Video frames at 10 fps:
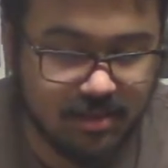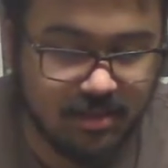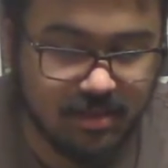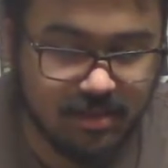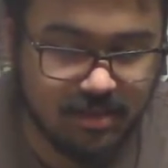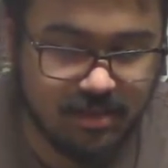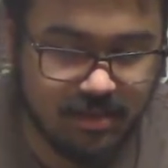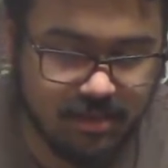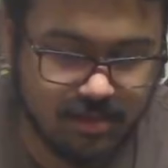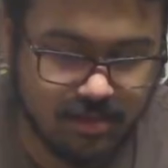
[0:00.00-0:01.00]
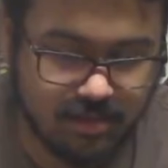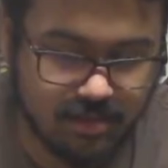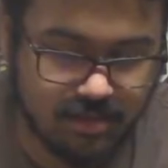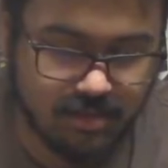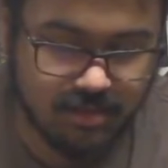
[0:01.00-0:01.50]

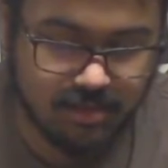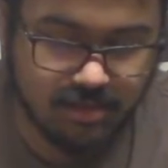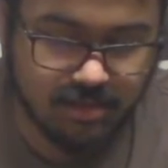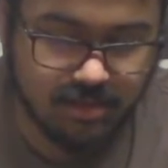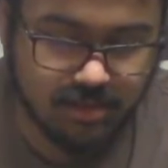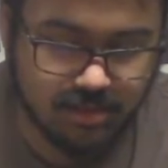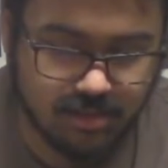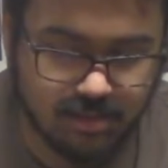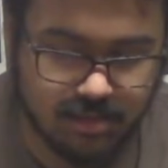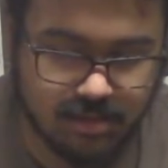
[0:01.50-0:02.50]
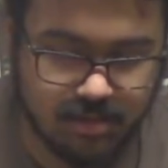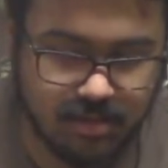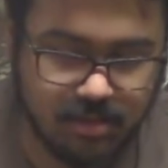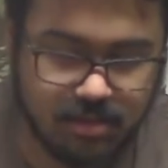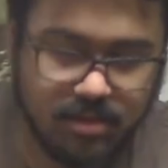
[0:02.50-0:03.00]

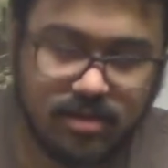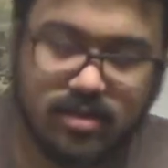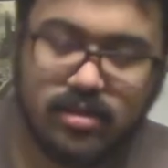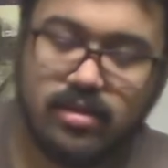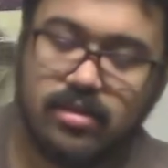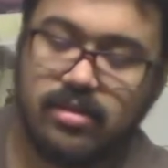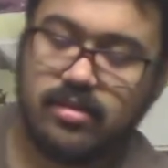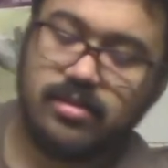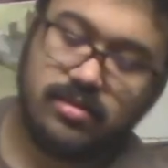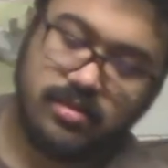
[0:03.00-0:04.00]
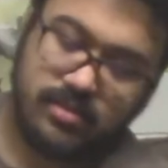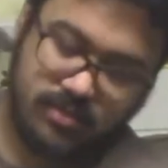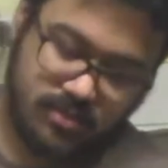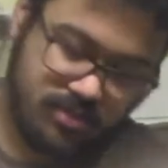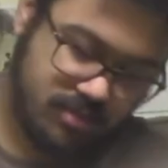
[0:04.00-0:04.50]

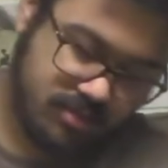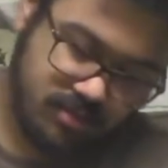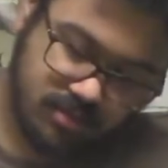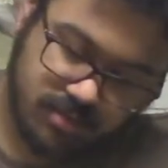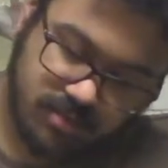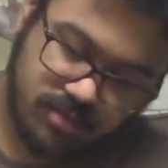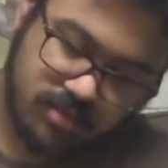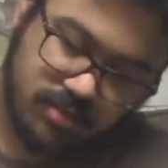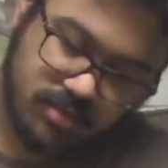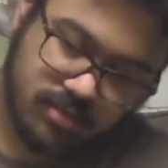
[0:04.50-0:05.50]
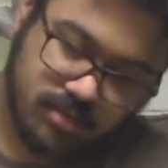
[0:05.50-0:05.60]
Nobody speaks.